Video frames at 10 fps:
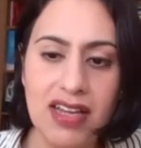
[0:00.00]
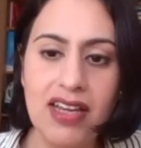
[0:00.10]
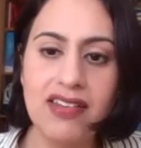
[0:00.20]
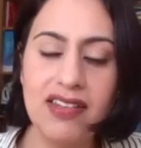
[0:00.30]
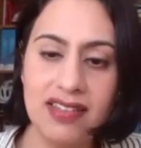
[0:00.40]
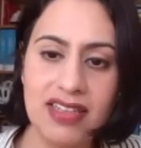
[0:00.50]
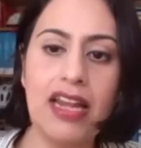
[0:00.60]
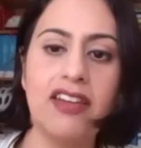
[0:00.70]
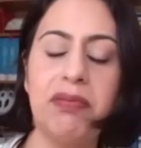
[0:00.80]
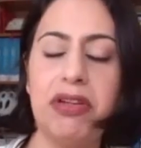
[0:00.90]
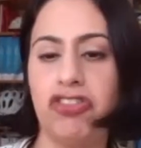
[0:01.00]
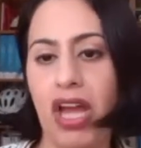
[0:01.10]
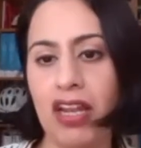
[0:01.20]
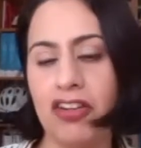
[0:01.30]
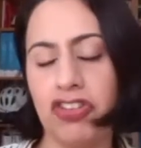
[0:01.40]
to stand up and
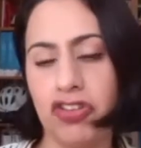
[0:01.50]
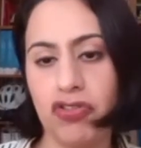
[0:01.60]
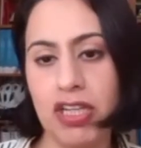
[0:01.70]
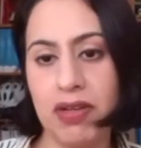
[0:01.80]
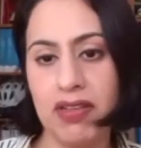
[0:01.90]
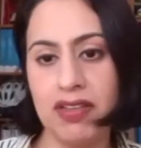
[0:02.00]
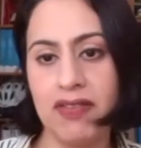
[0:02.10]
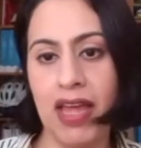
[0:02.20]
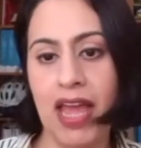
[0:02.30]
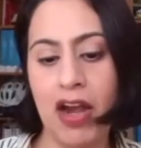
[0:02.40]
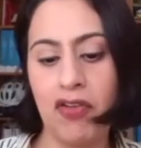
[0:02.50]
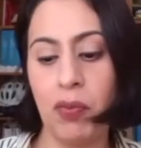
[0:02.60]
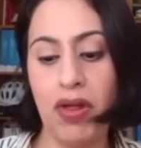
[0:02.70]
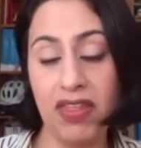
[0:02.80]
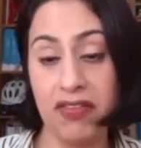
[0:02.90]
challenge extremists in their area,
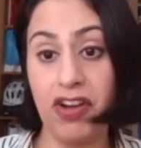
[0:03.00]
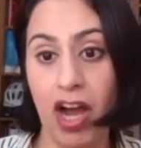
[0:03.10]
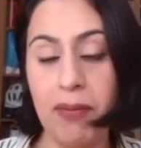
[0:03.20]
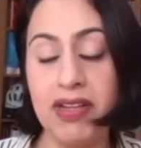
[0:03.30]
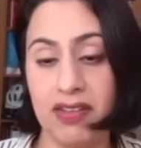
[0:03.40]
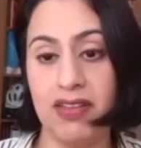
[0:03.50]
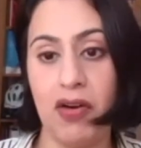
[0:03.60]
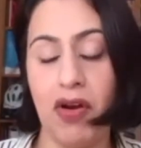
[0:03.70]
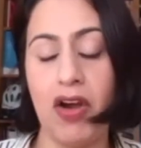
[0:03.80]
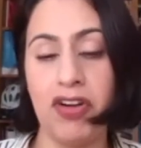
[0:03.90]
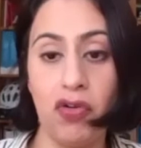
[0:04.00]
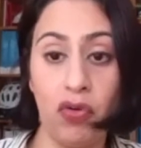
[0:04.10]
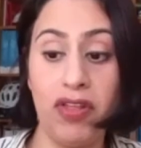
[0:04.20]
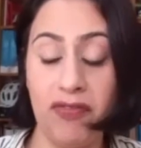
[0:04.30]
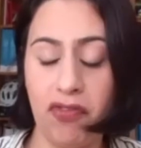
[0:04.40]
whether they've come into their area
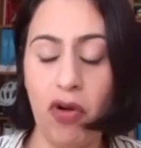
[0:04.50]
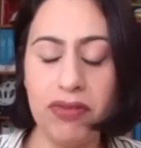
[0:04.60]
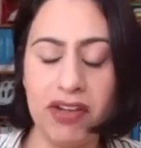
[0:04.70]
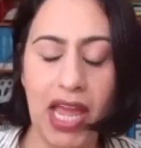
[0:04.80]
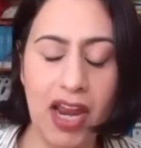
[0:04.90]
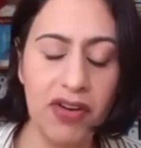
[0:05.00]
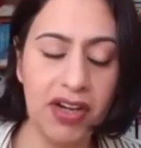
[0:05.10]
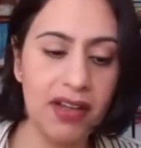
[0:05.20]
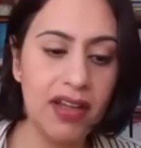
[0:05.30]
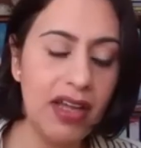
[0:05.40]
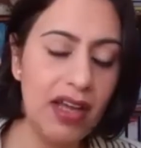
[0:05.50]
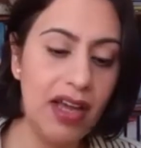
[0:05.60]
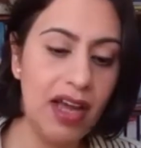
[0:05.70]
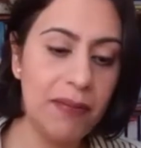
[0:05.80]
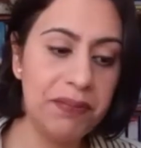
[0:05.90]
or they're from their area?
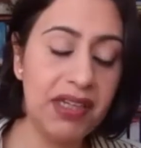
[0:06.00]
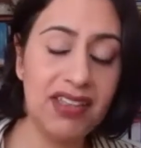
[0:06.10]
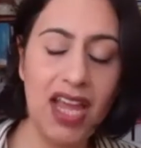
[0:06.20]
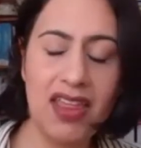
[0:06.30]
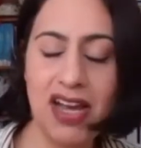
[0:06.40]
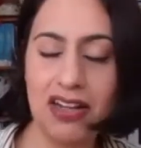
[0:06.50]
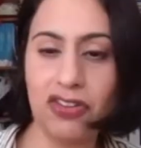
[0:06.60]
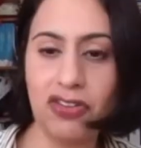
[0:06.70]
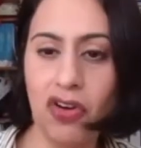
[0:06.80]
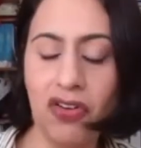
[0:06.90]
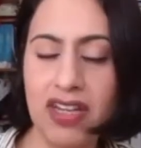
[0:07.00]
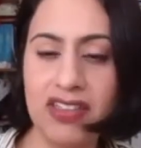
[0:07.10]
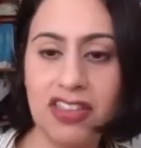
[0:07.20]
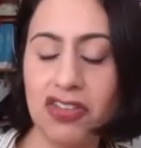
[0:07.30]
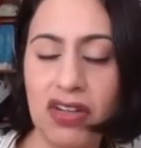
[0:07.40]
Because again, that's not
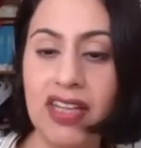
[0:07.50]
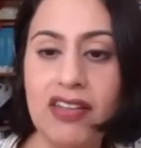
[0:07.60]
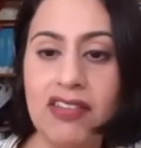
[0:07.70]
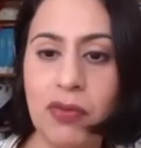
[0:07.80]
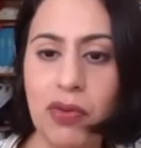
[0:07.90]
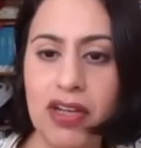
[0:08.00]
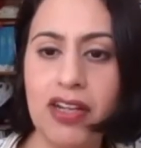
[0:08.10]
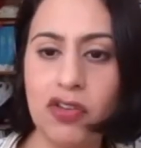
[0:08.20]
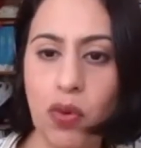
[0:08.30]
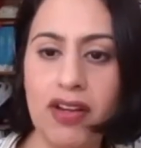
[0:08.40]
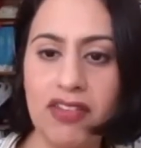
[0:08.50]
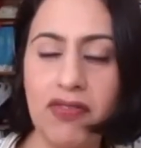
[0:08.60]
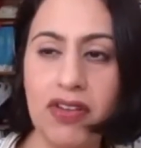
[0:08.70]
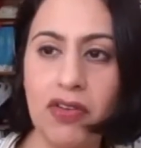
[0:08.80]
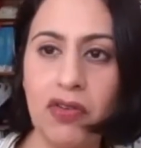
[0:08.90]
necessarily easy work. It's quite
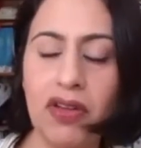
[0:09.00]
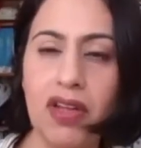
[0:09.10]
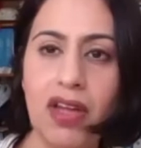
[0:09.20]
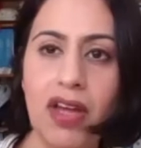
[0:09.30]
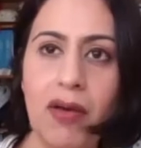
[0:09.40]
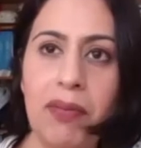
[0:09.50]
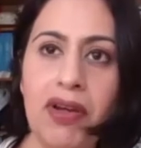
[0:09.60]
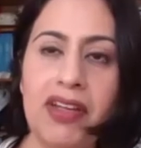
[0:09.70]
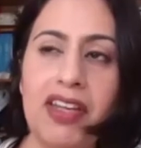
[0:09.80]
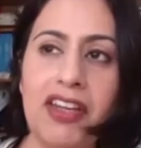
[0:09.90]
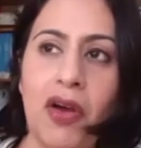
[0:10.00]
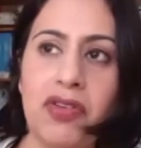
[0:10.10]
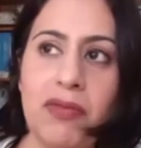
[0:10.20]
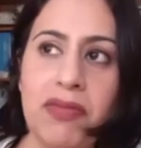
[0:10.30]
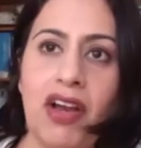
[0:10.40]
difficult. But
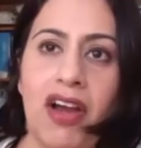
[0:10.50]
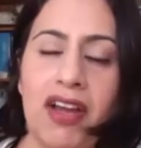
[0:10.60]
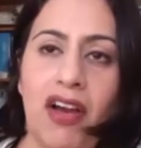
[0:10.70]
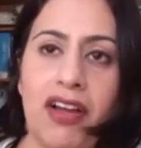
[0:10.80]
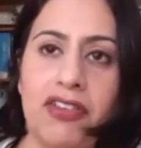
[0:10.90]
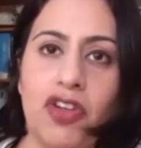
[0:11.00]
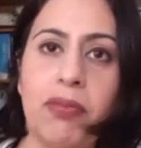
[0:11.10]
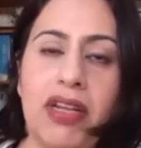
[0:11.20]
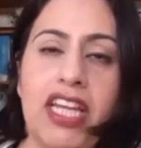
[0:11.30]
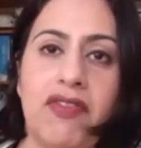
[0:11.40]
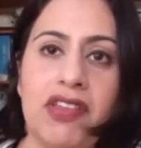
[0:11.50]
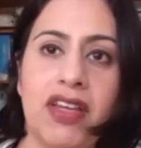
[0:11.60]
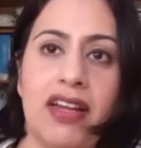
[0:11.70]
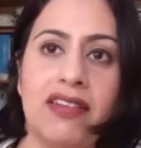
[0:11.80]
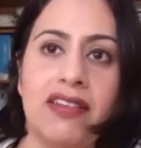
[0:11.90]
something I do believe is
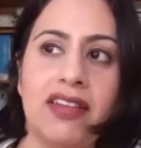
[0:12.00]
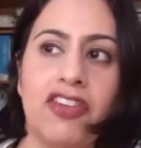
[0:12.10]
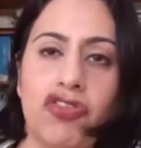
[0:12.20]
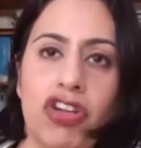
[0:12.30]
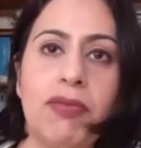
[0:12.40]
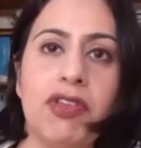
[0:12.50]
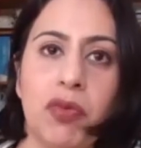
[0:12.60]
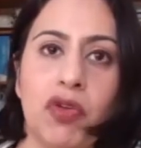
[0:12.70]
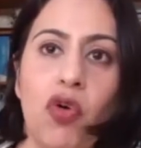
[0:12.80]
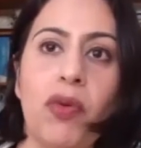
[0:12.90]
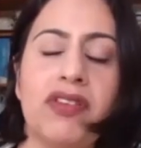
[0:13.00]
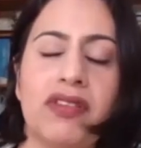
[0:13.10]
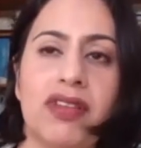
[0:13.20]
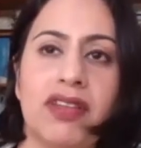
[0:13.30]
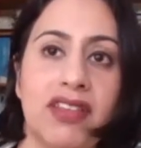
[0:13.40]
that extremism will always
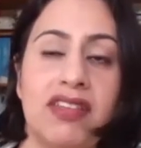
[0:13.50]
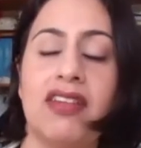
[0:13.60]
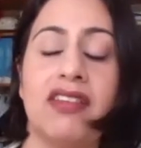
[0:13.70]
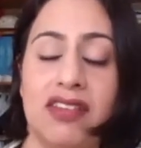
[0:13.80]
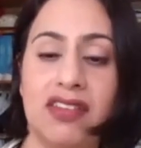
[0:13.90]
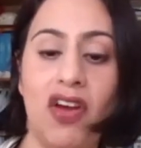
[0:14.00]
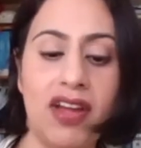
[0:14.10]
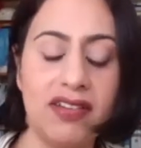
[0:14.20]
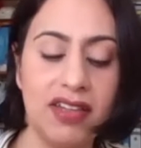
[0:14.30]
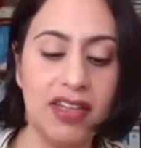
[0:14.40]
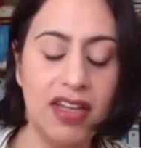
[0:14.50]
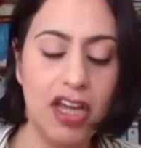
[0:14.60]
exist in a society.